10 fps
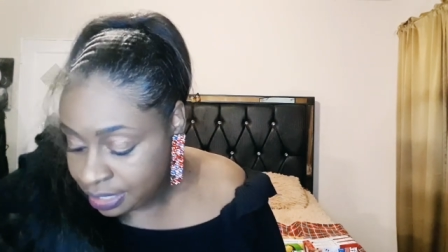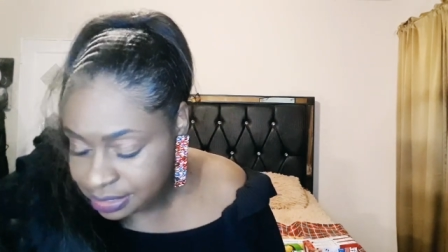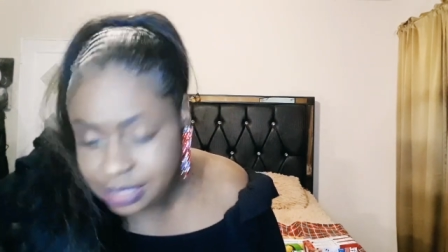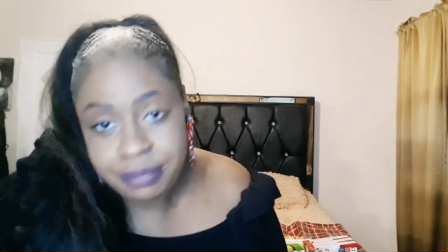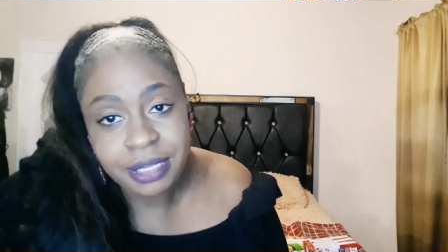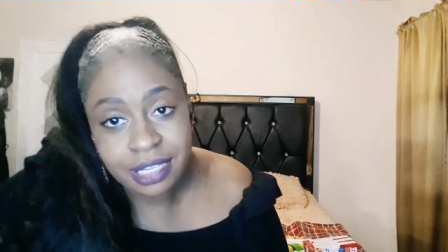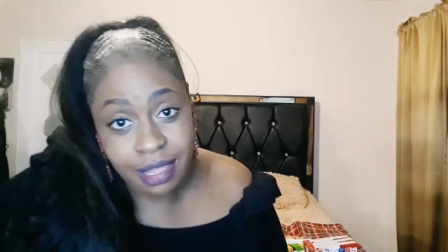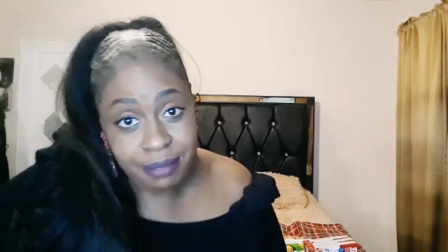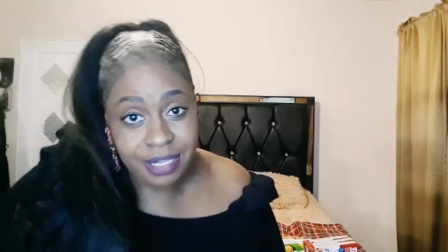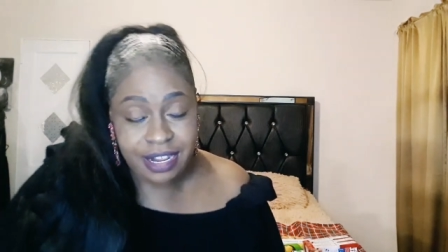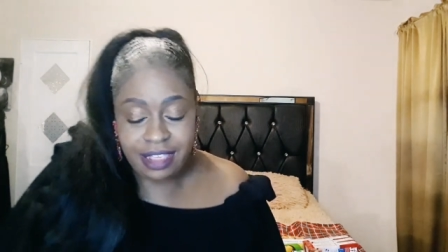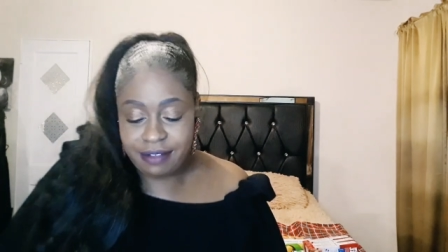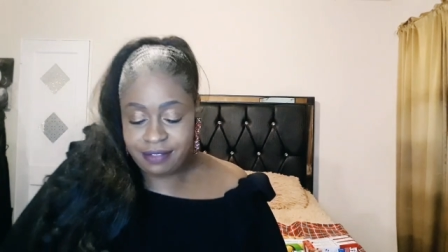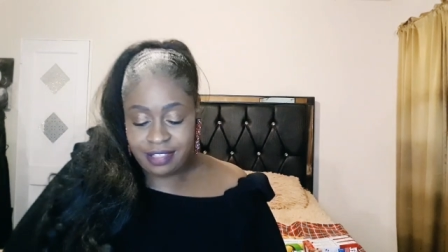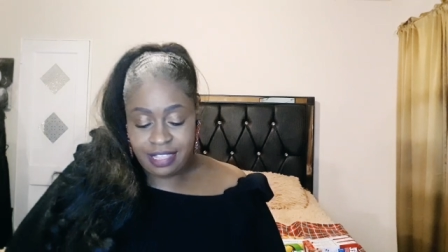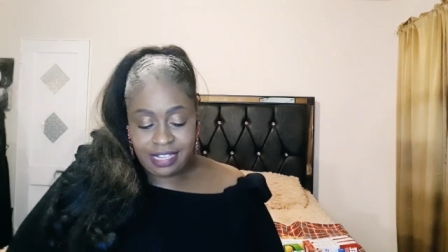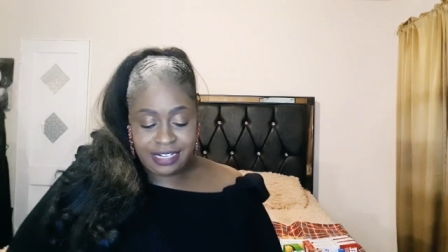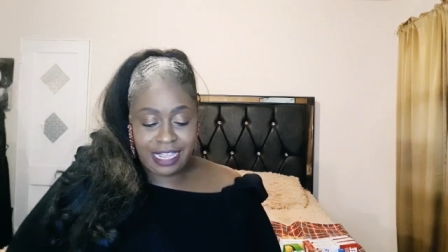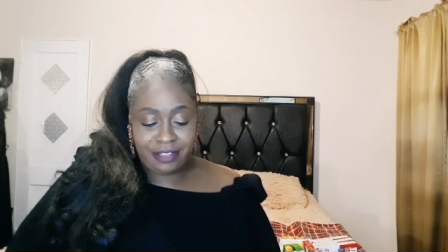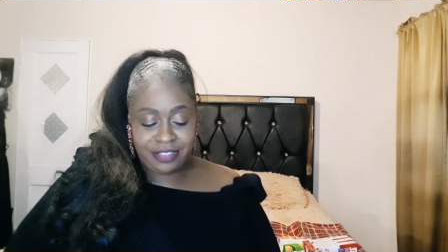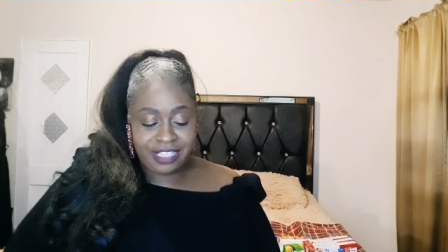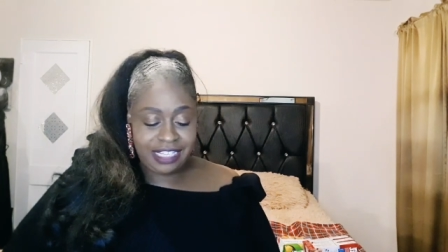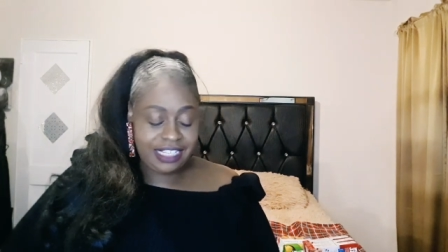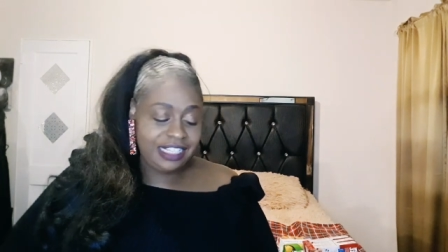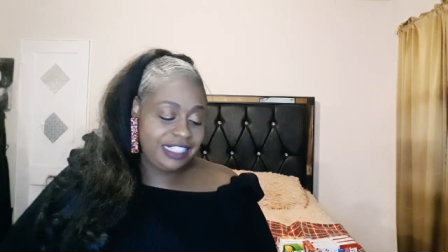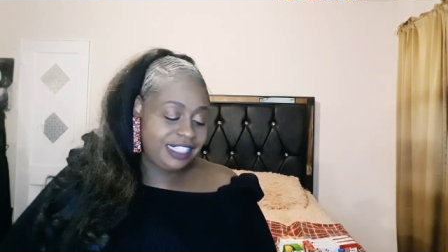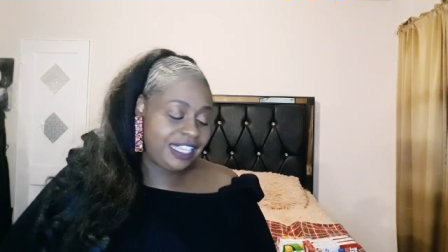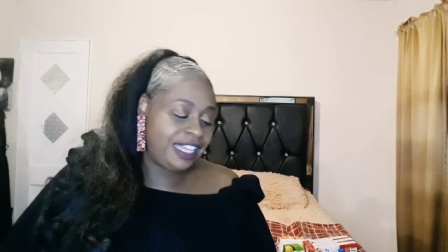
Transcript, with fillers: to pick up and have. Now these